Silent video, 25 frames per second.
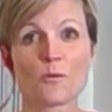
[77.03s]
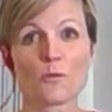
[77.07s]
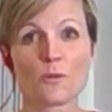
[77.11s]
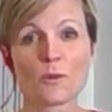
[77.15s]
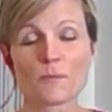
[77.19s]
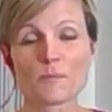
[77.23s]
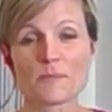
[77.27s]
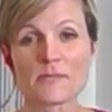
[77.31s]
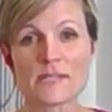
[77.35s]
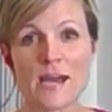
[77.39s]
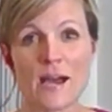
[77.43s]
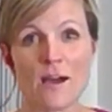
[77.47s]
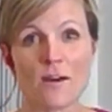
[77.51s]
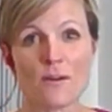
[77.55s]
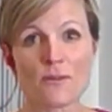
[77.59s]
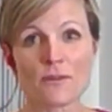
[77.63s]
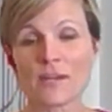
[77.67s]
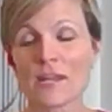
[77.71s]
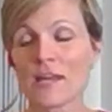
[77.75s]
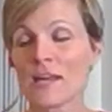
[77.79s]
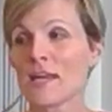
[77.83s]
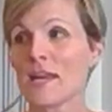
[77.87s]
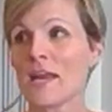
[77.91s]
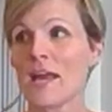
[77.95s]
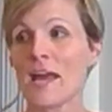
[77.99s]
cool them
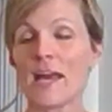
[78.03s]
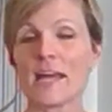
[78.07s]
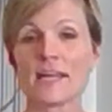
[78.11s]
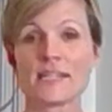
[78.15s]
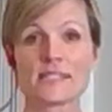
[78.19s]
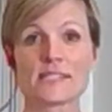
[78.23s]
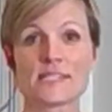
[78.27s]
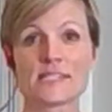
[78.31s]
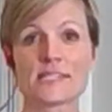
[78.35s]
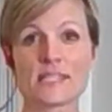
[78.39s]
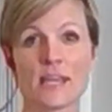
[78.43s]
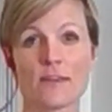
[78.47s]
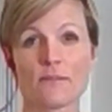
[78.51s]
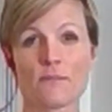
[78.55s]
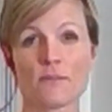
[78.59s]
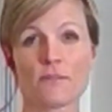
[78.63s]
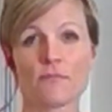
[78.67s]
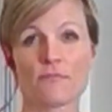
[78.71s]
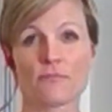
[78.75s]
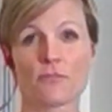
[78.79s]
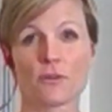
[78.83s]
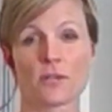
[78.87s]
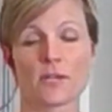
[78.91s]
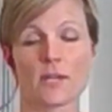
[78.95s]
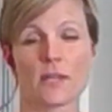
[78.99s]
down and save it
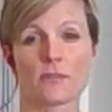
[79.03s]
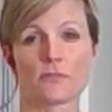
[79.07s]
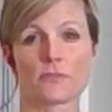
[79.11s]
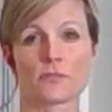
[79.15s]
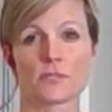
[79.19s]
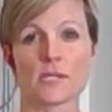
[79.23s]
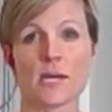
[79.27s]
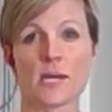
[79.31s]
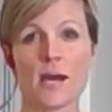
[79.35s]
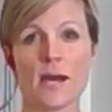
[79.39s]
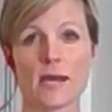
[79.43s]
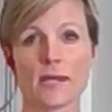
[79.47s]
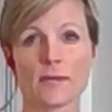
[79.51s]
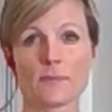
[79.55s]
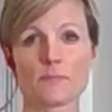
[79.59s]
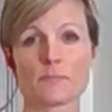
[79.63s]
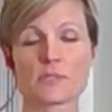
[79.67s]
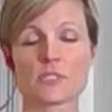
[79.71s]
for another time.